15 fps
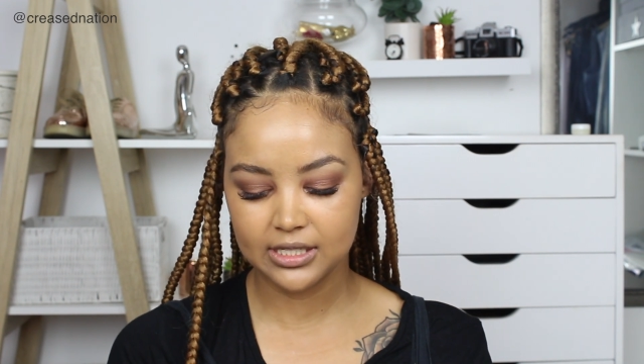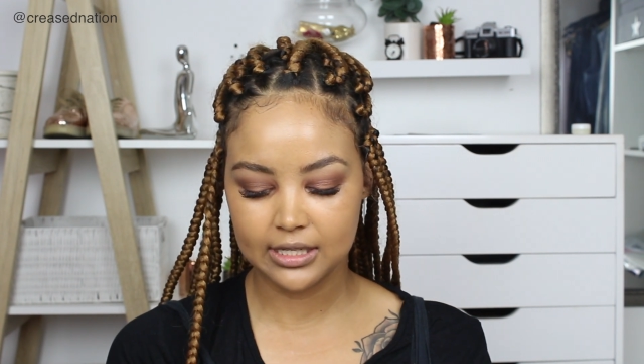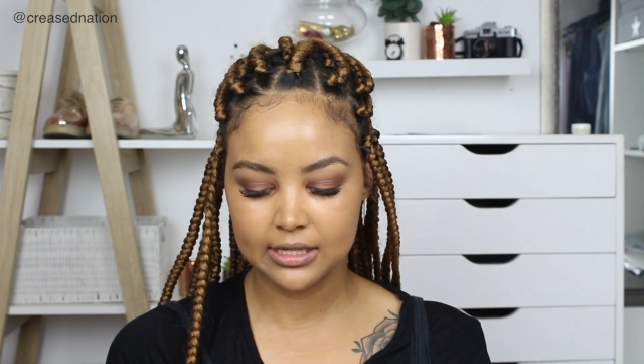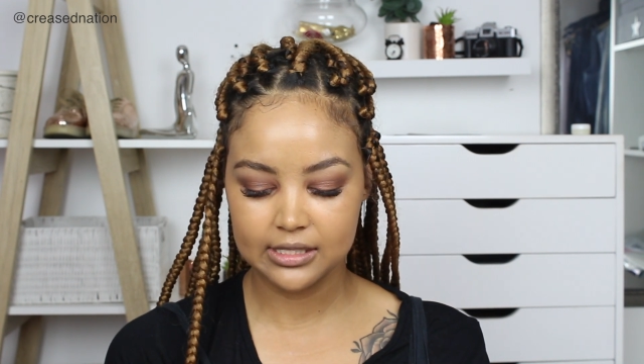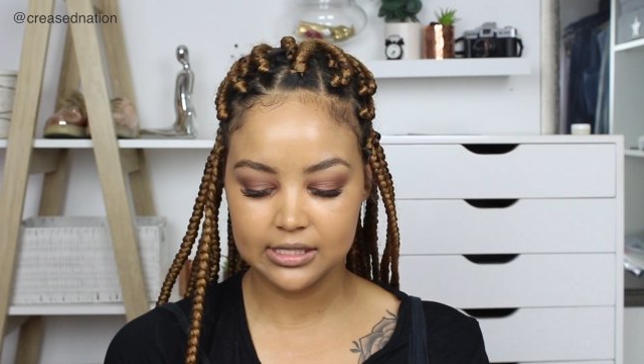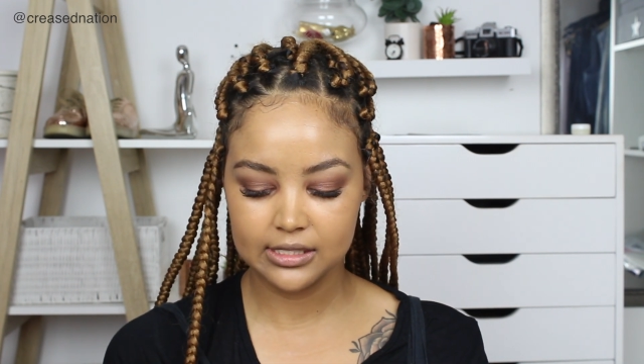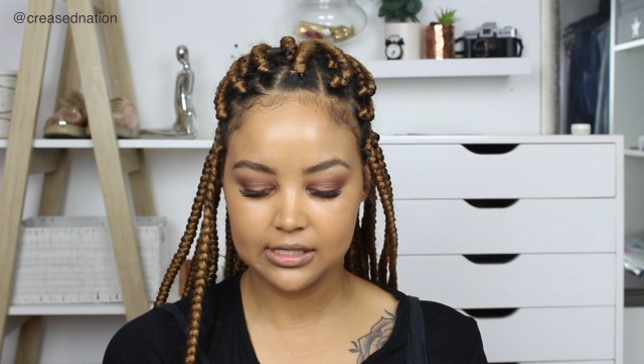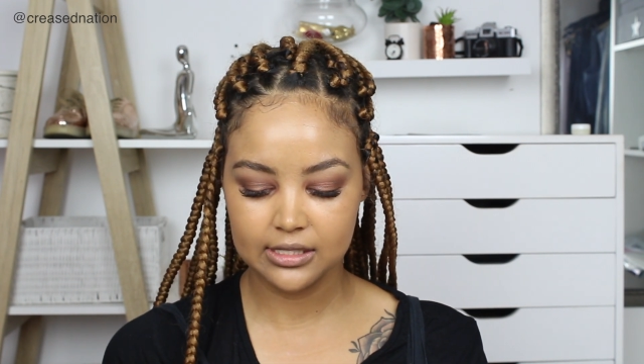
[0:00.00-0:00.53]
and
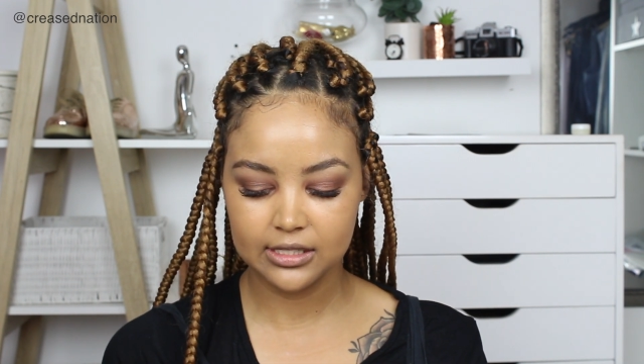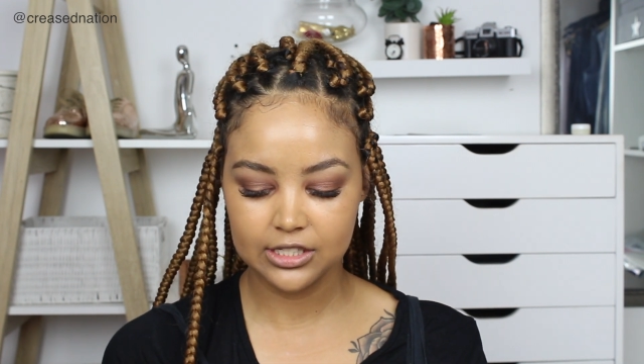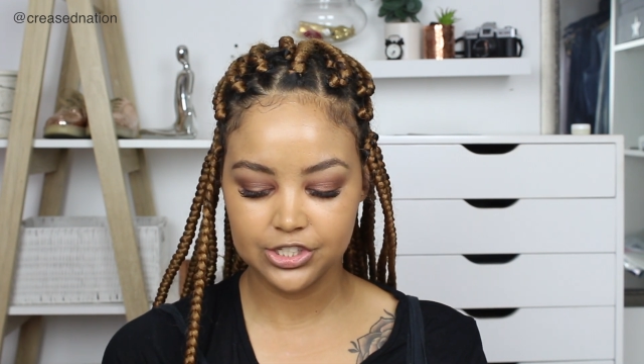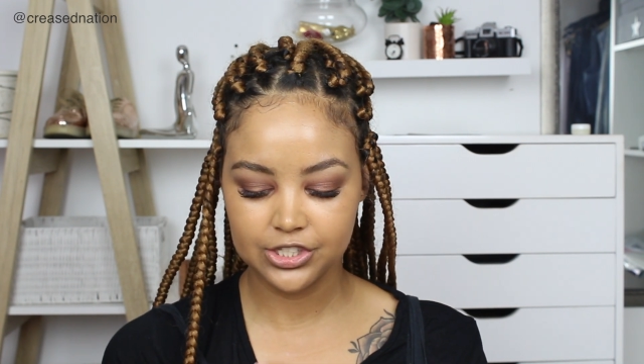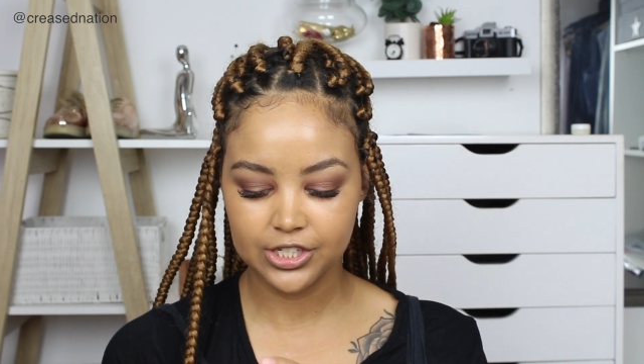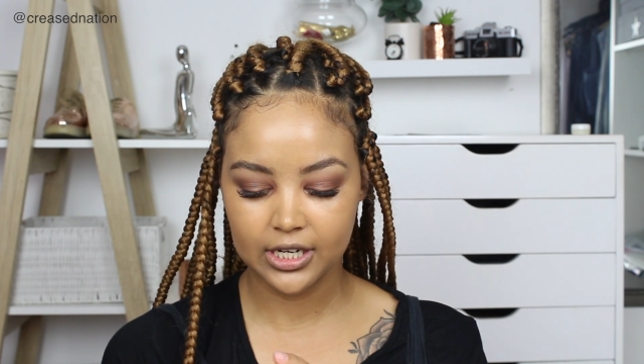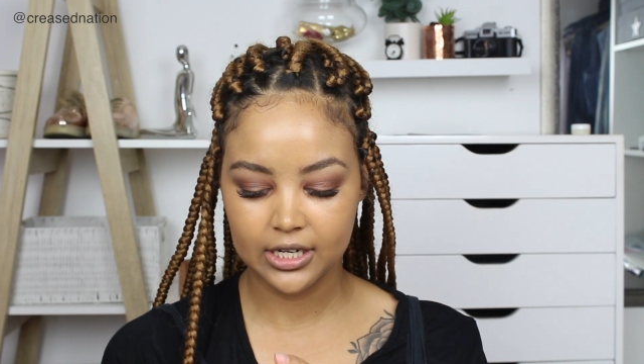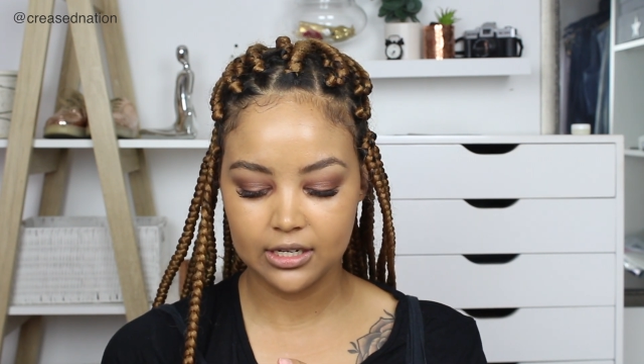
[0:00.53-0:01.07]
this is in the
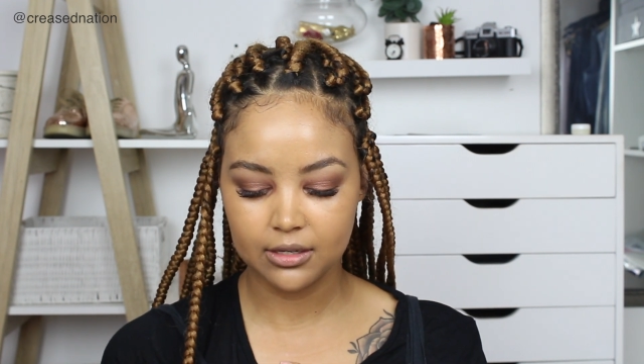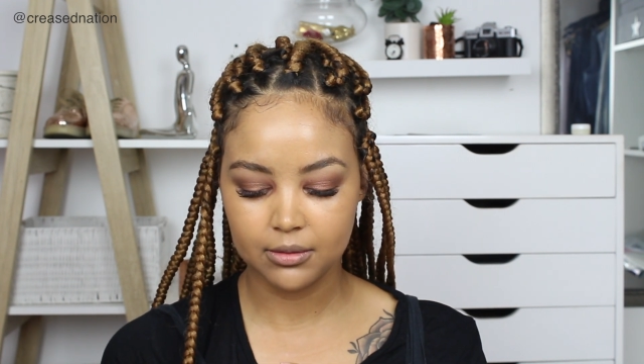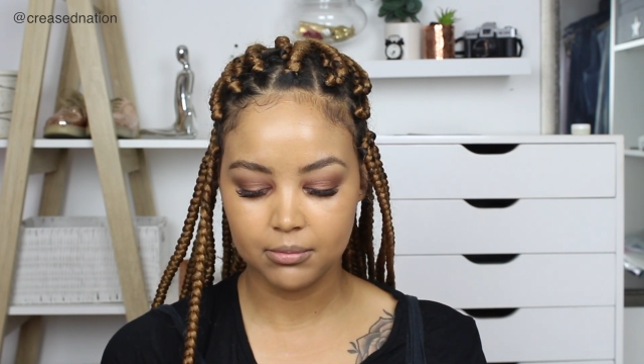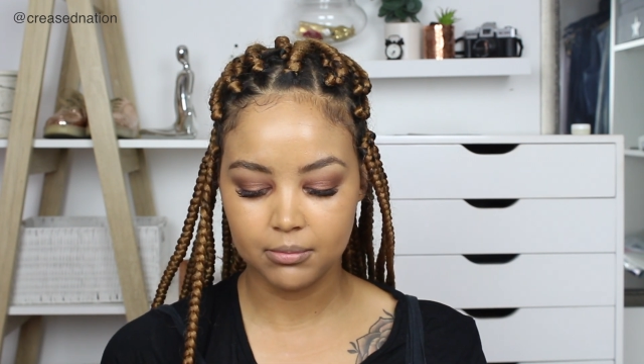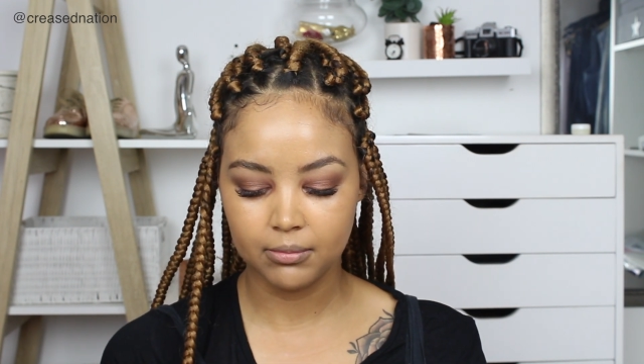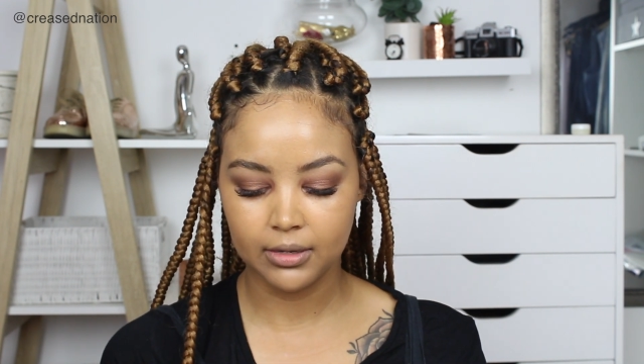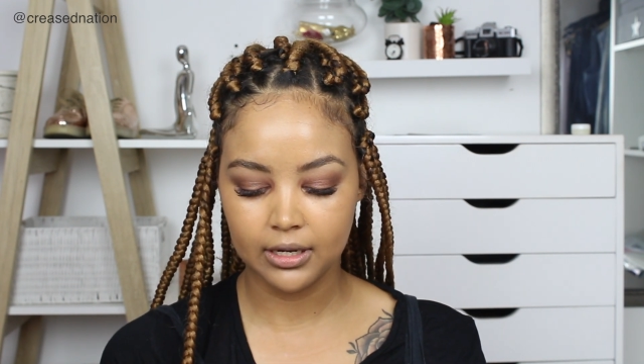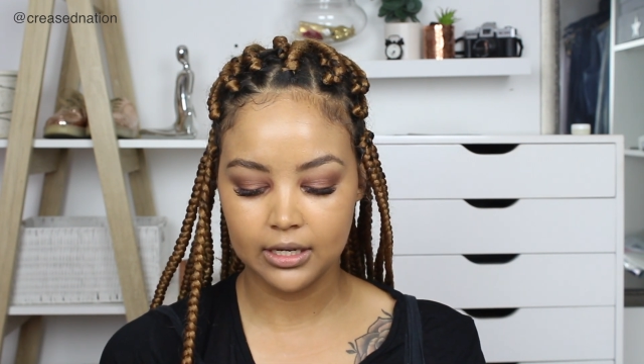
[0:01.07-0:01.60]
shade
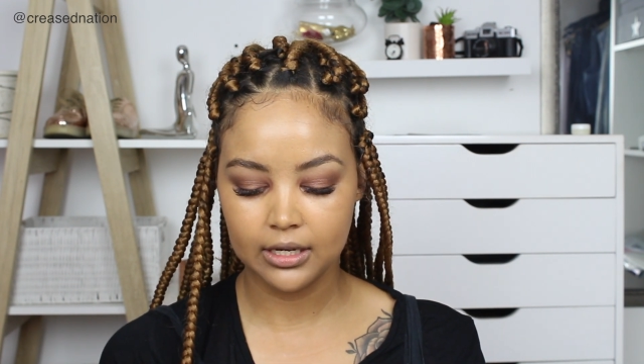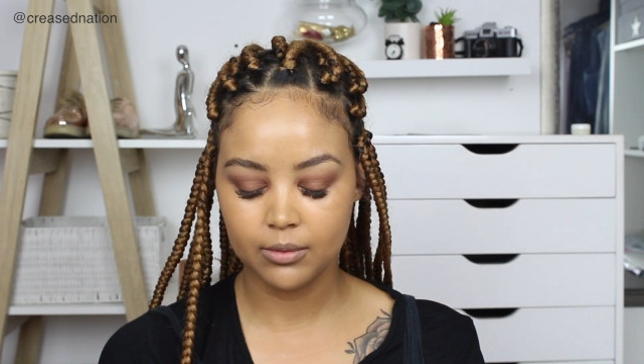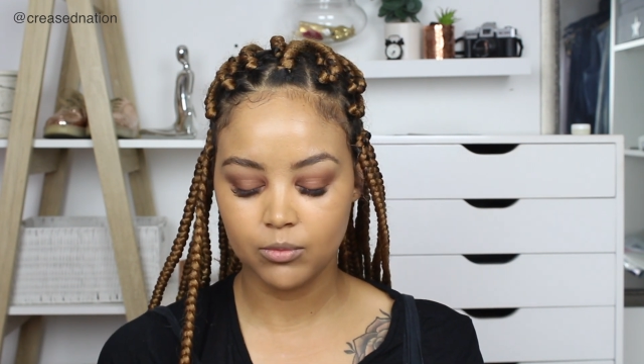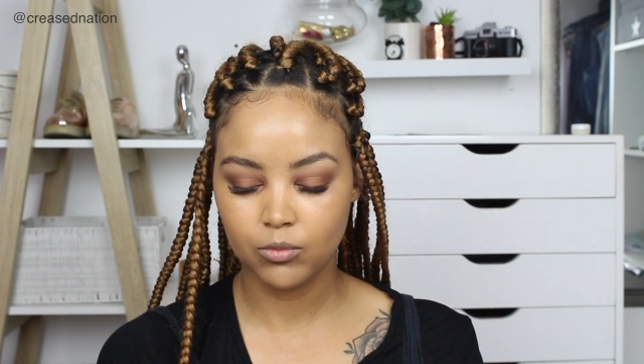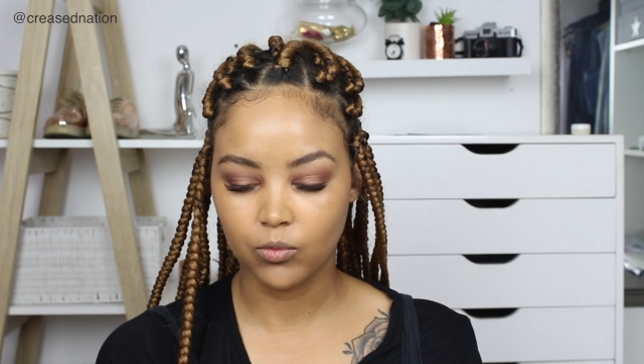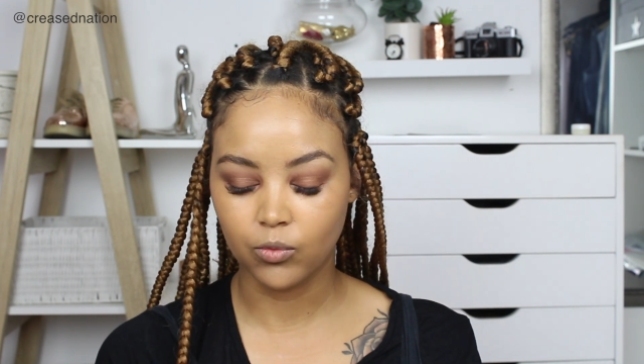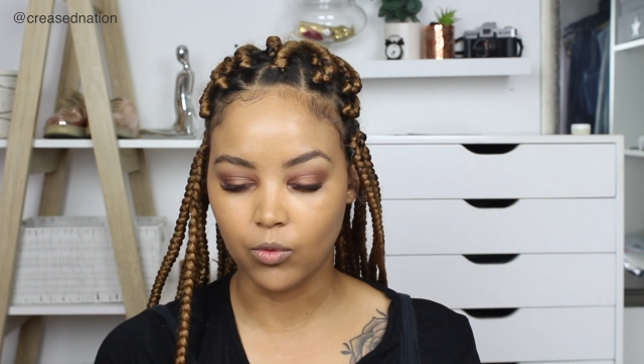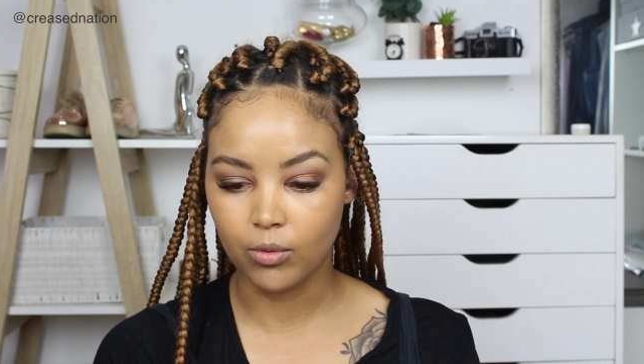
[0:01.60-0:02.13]

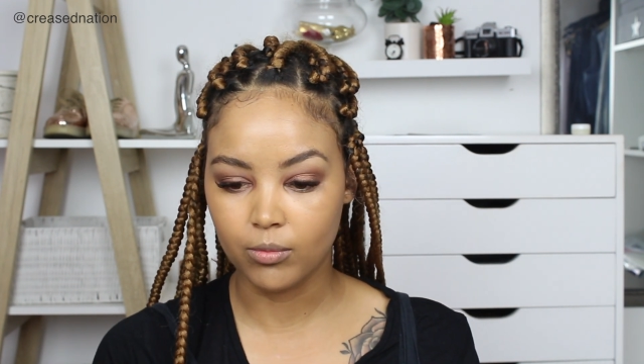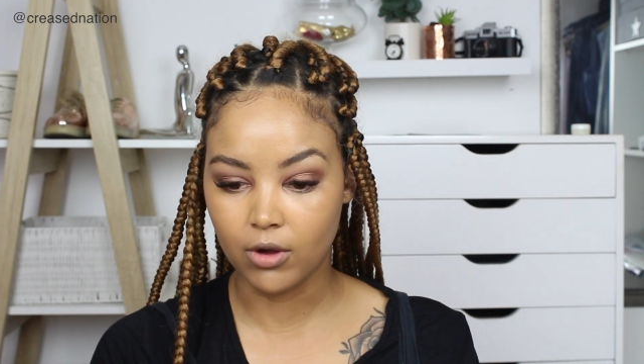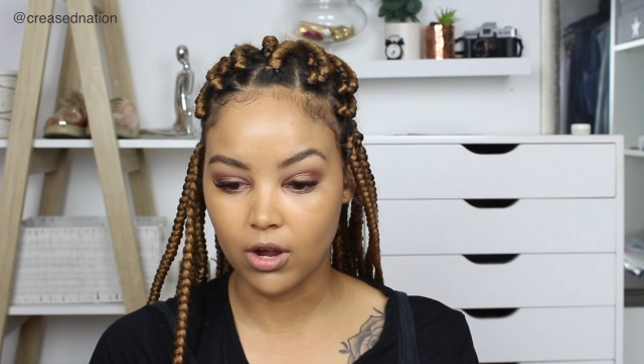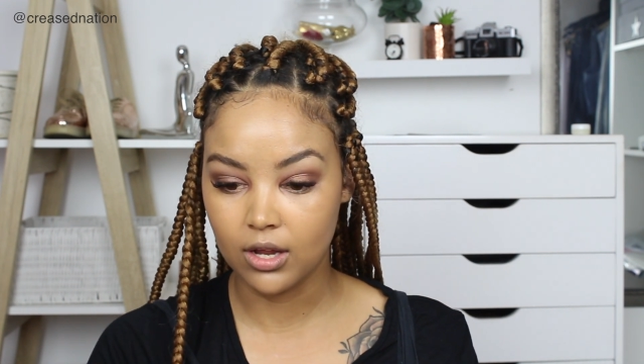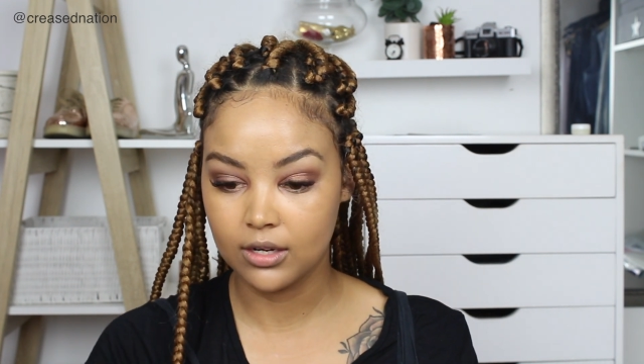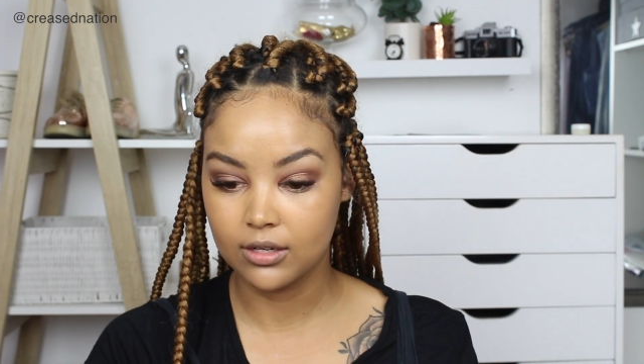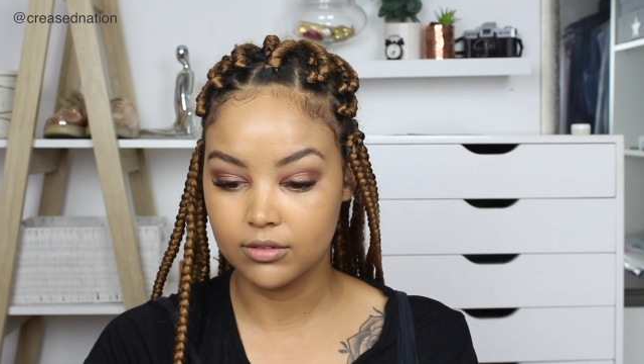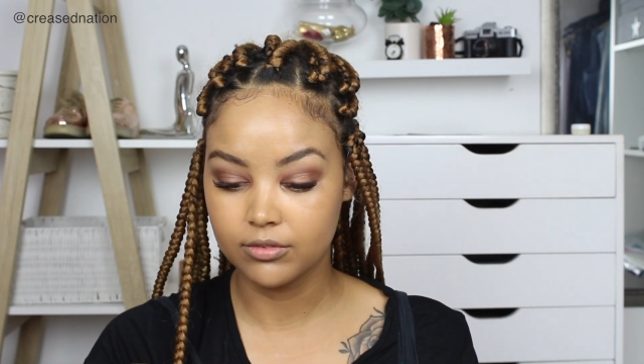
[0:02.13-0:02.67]
Medium Warm
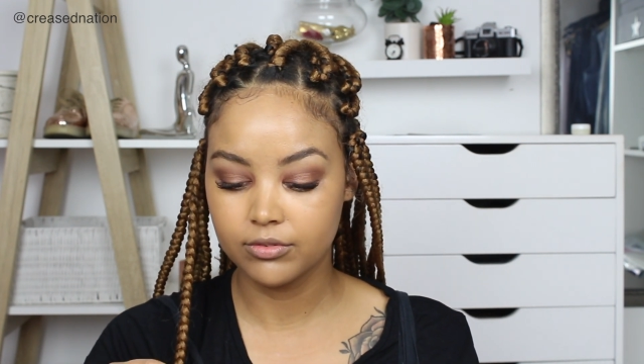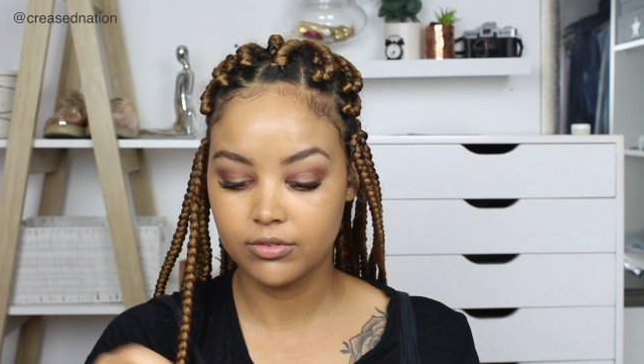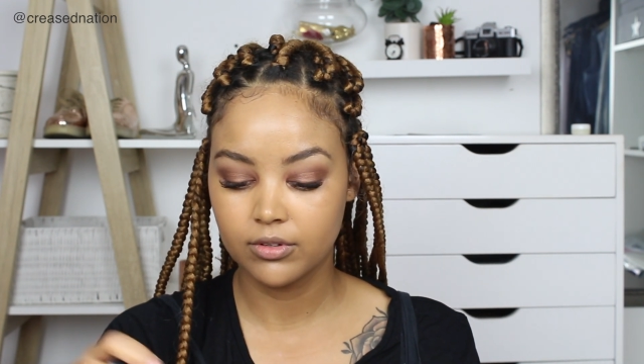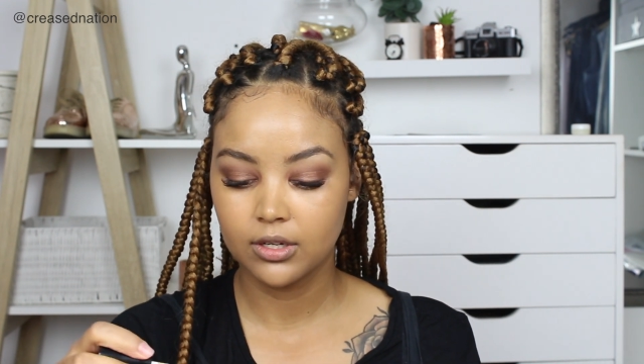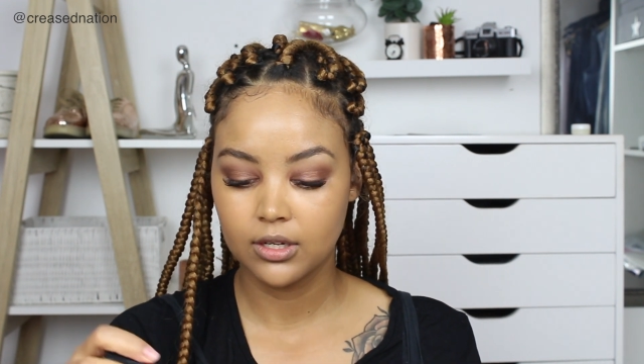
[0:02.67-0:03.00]
Olive.